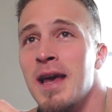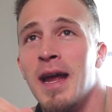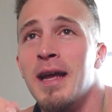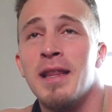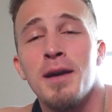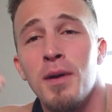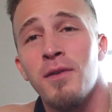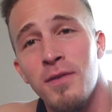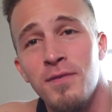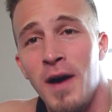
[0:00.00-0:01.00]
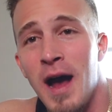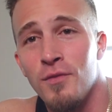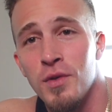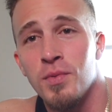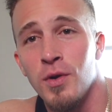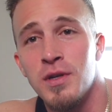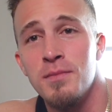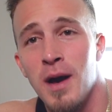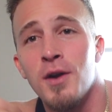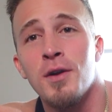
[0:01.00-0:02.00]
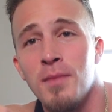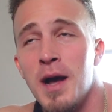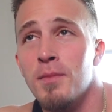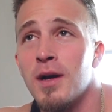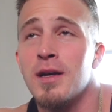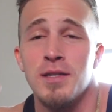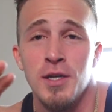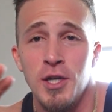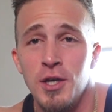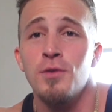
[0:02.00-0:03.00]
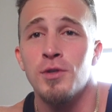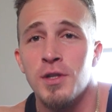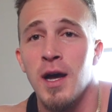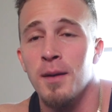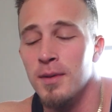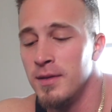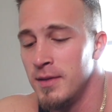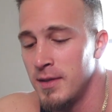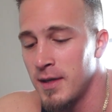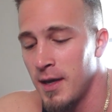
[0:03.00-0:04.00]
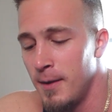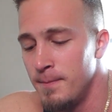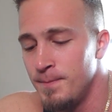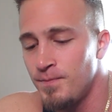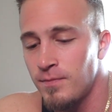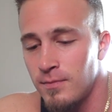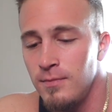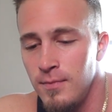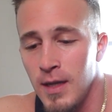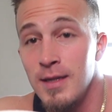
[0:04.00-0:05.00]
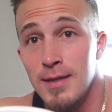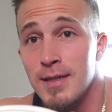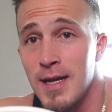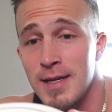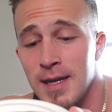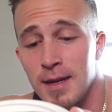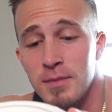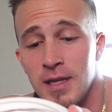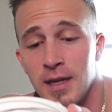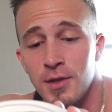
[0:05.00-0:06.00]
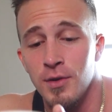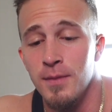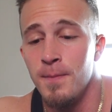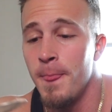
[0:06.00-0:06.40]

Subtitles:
Anything above a 5 with protein powder in my book is a huge dub, okay? 6 out of 10, I'm sticking to it.